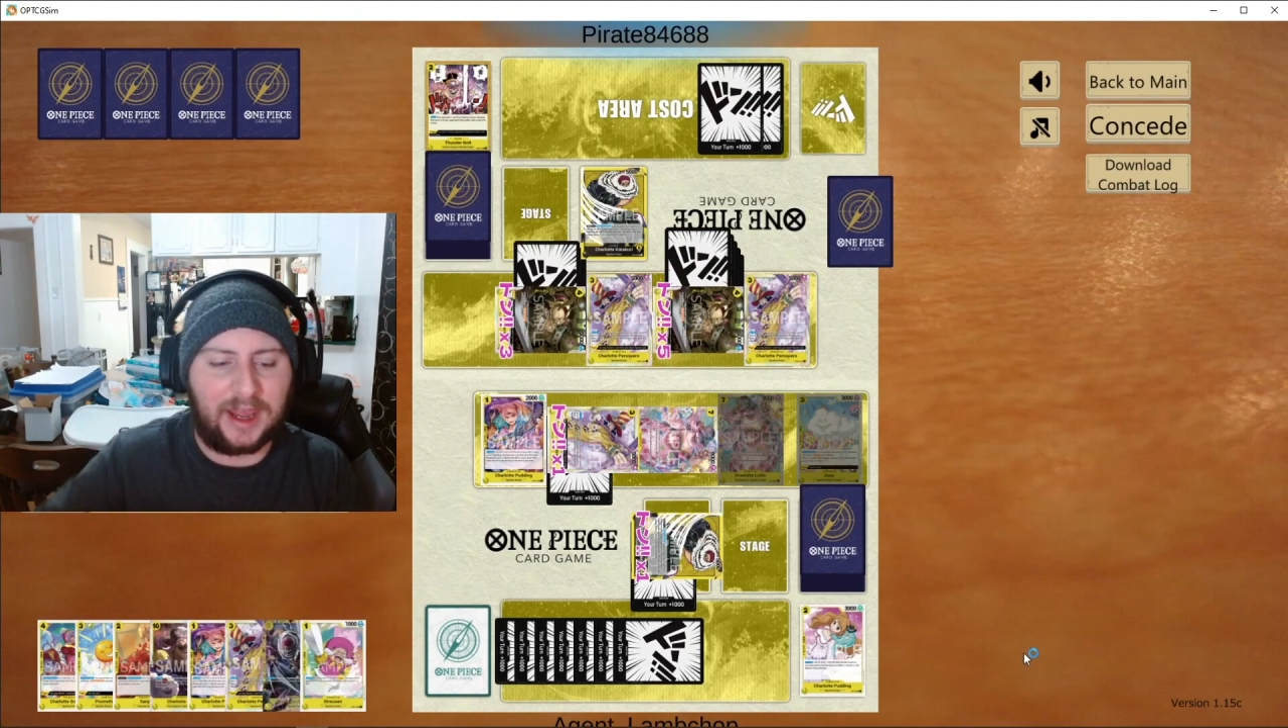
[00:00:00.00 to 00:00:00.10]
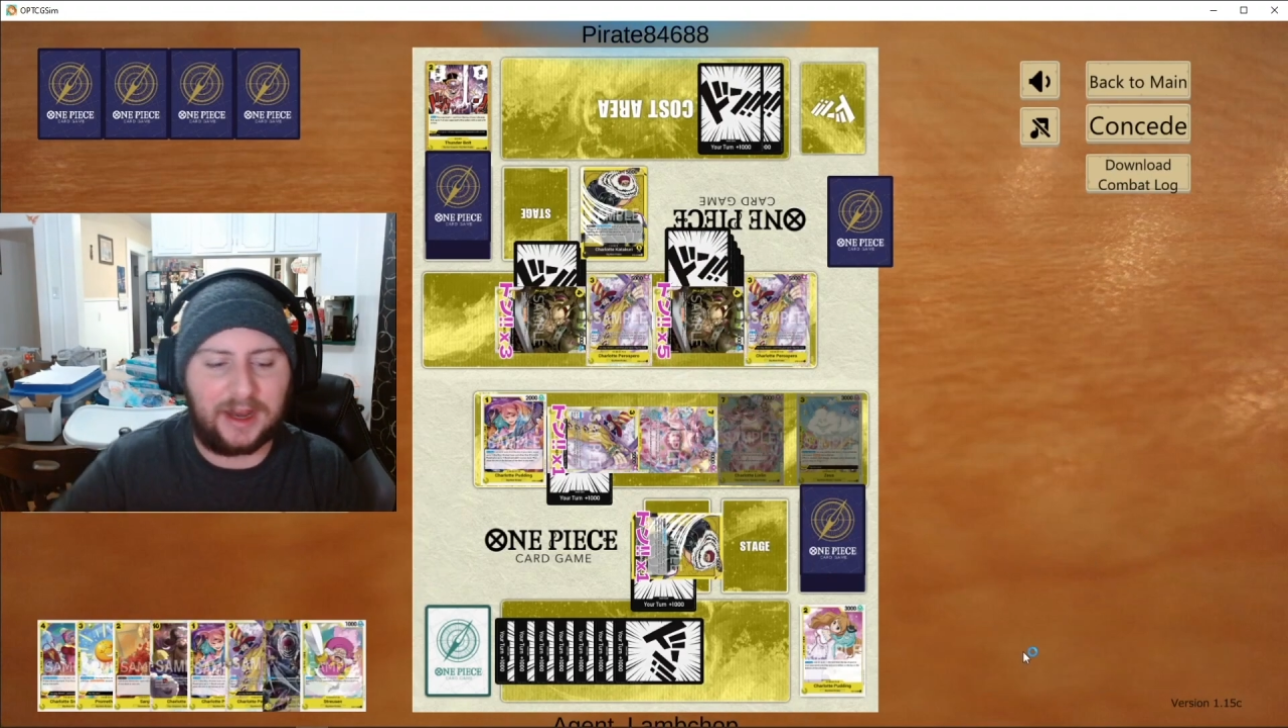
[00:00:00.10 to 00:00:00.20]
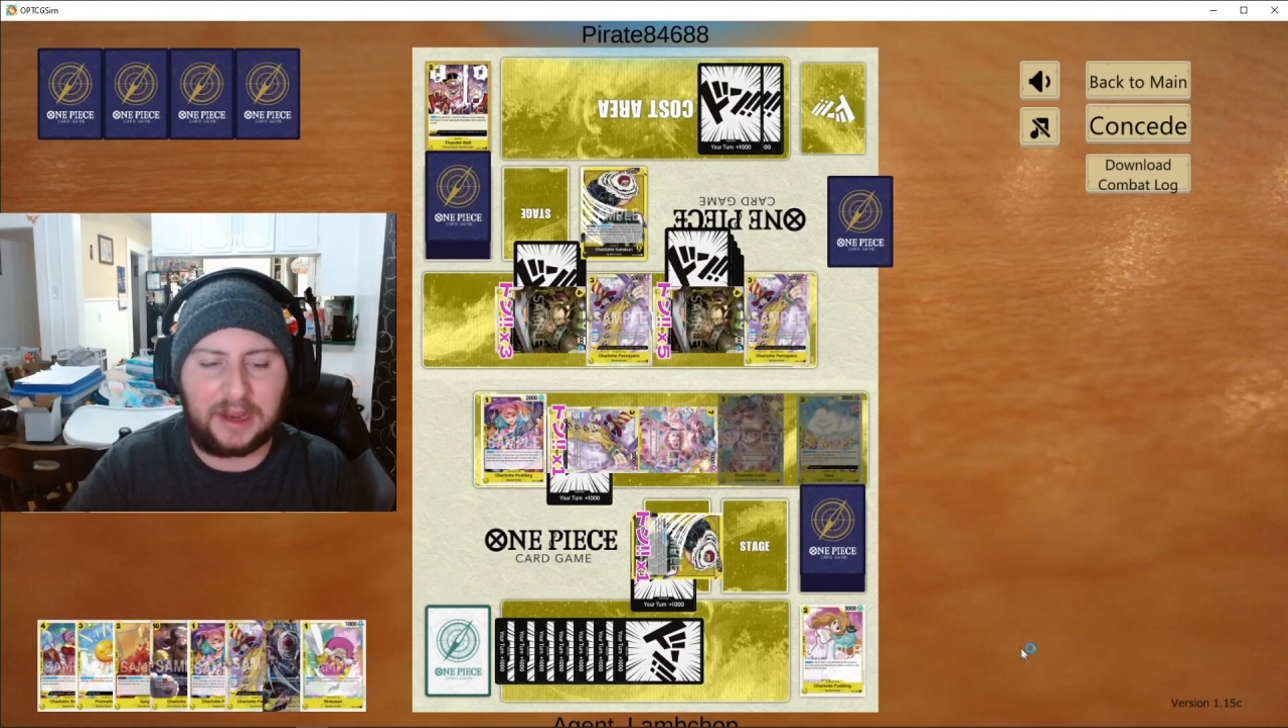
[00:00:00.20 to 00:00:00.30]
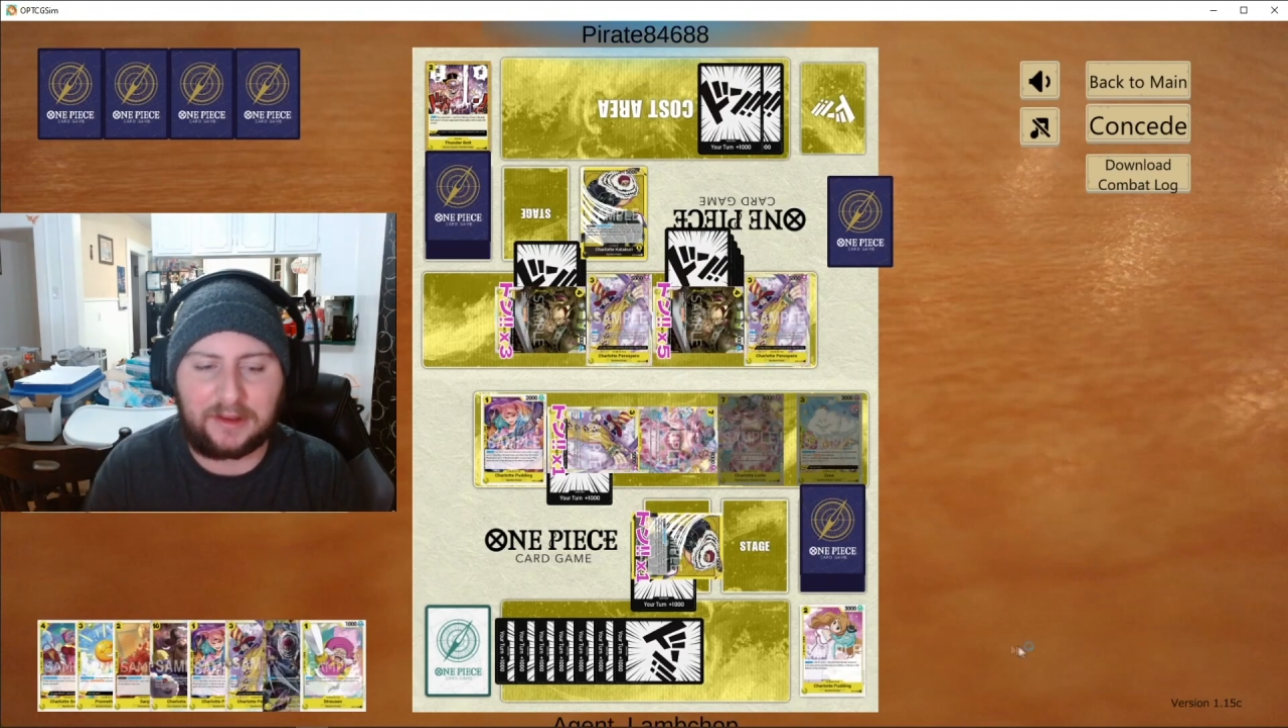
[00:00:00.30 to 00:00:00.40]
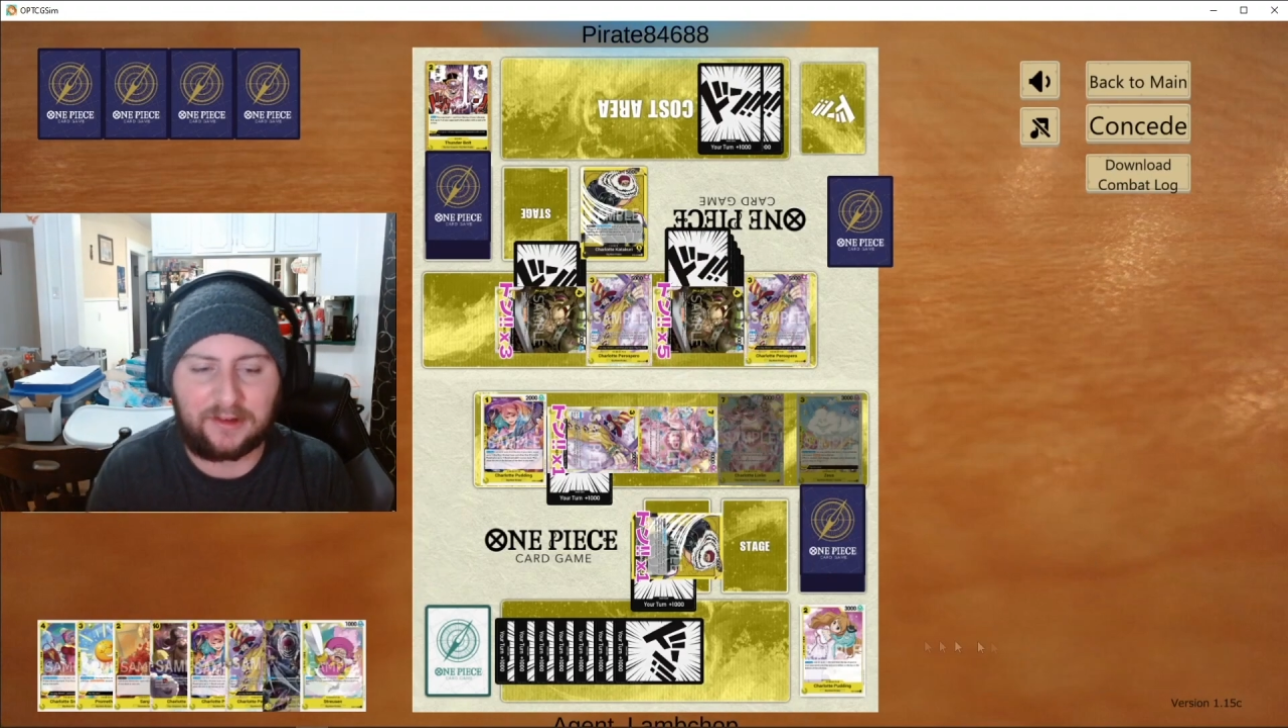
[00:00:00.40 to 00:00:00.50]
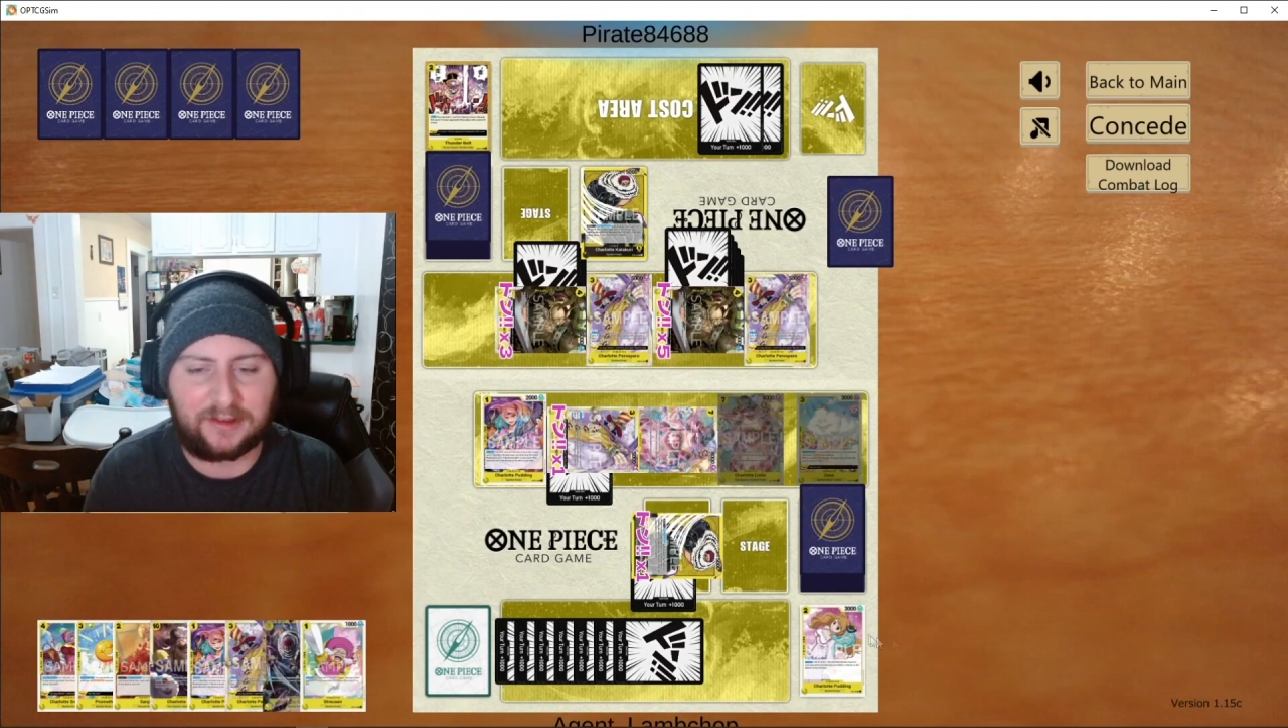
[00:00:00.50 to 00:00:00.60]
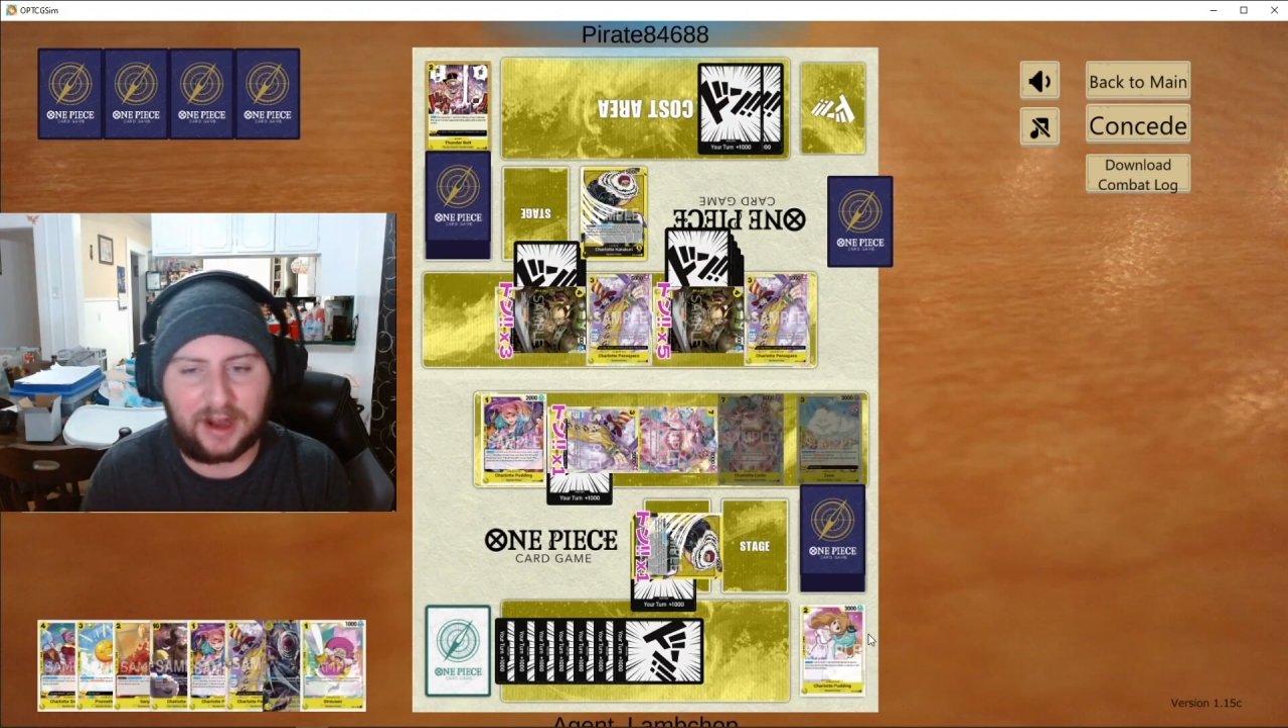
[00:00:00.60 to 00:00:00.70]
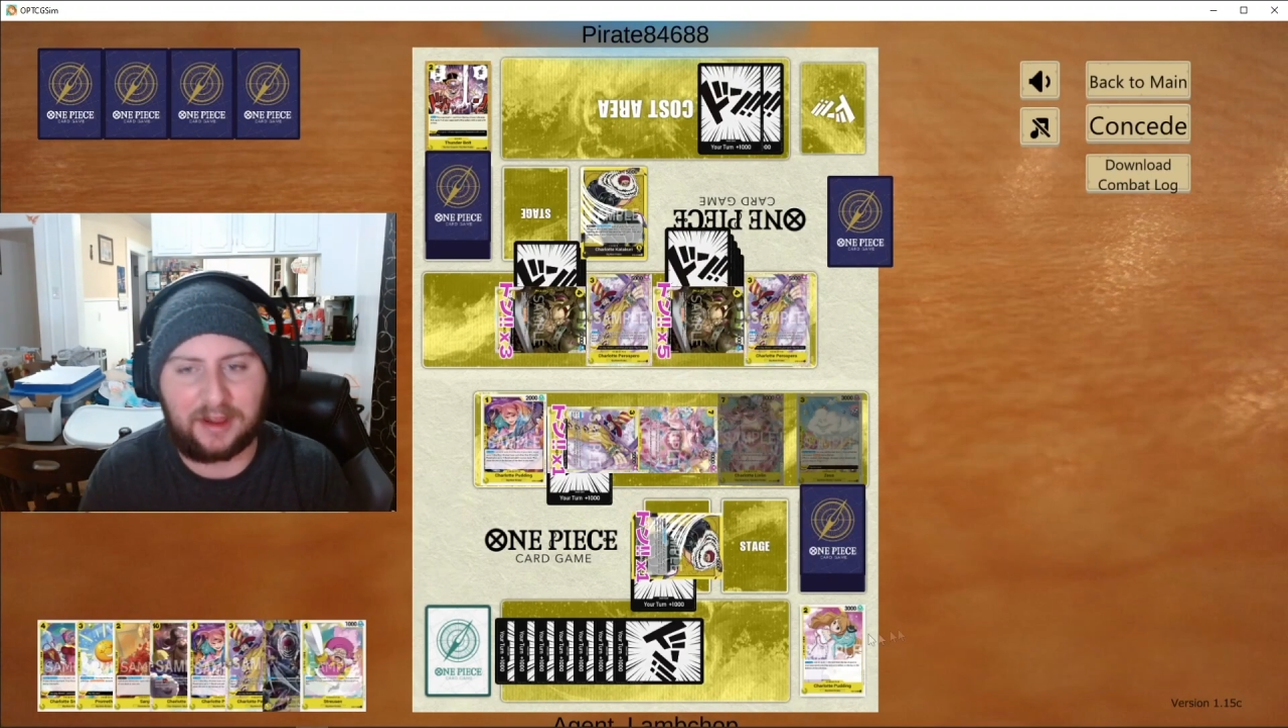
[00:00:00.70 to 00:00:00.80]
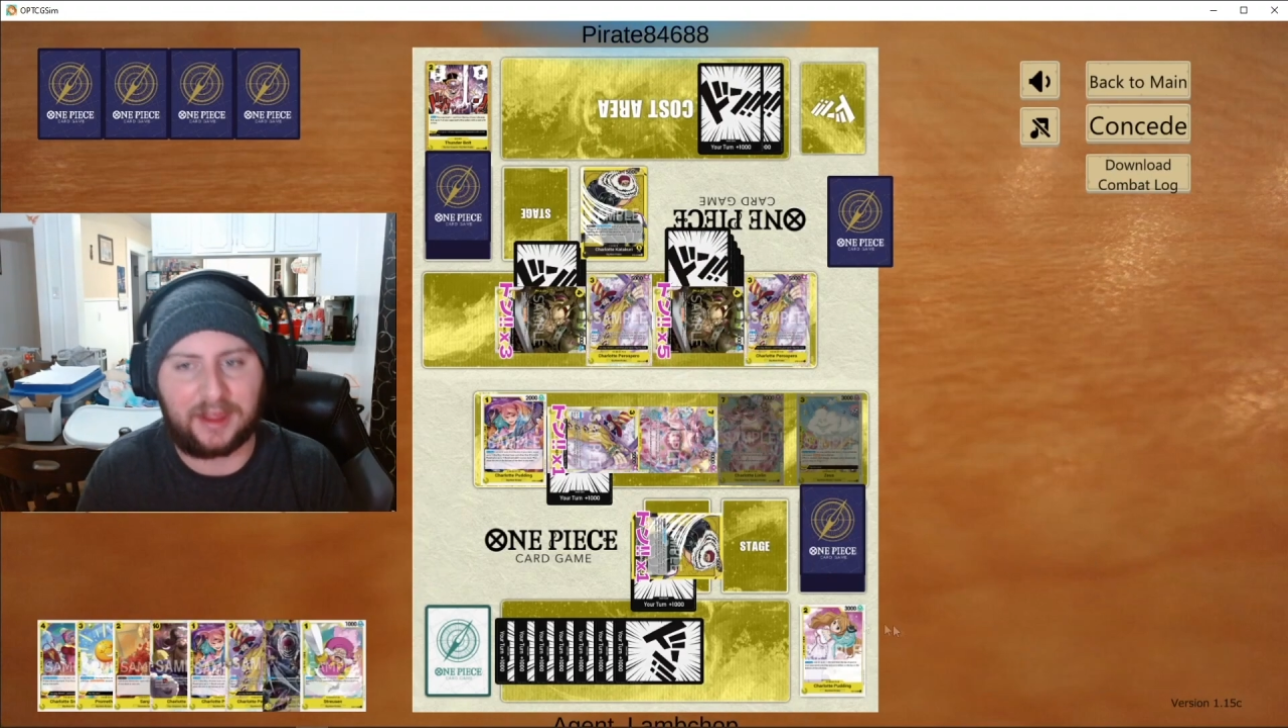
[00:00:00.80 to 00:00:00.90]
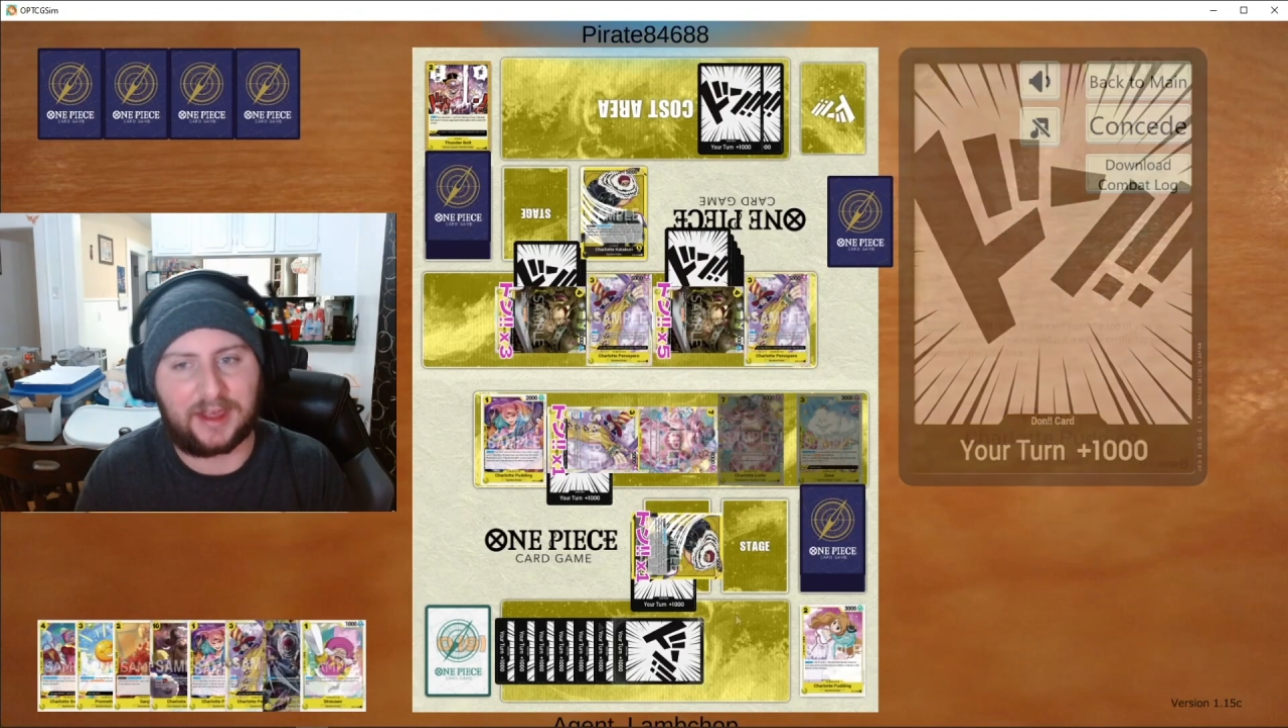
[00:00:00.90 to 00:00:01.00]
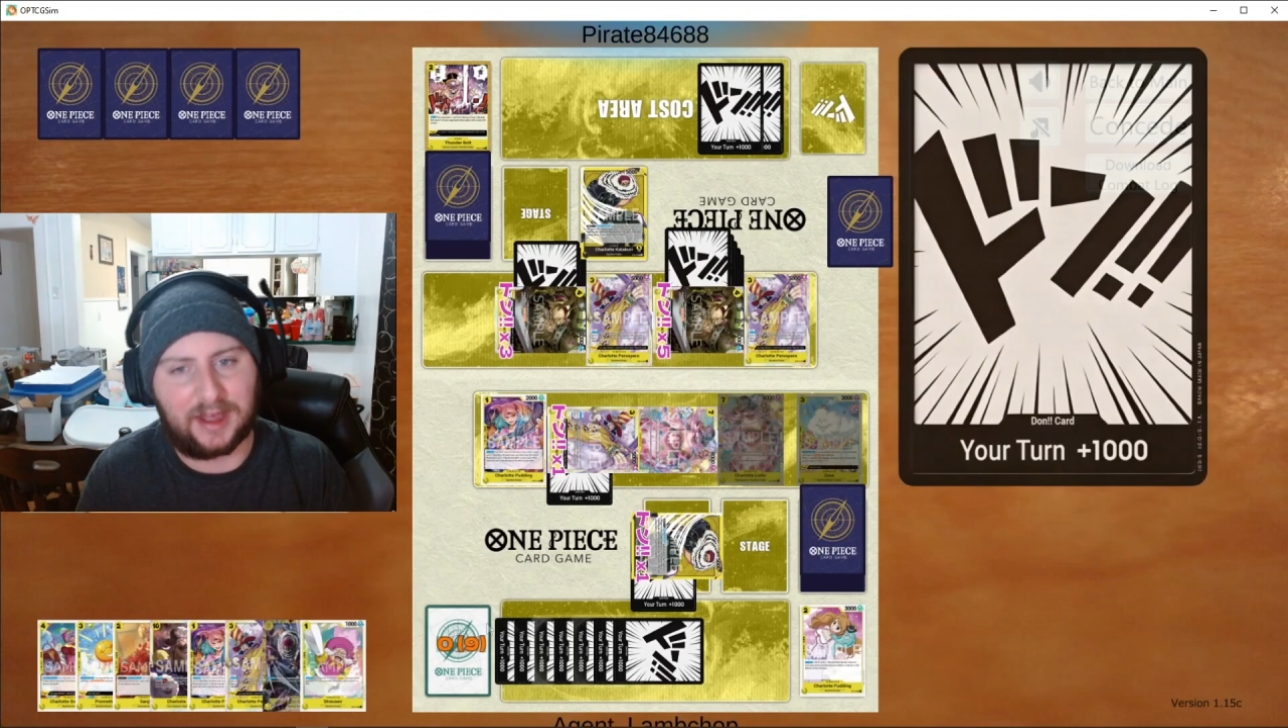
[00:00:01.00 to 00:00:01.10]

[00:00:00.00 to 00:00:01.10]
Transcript: and it's just kind of like,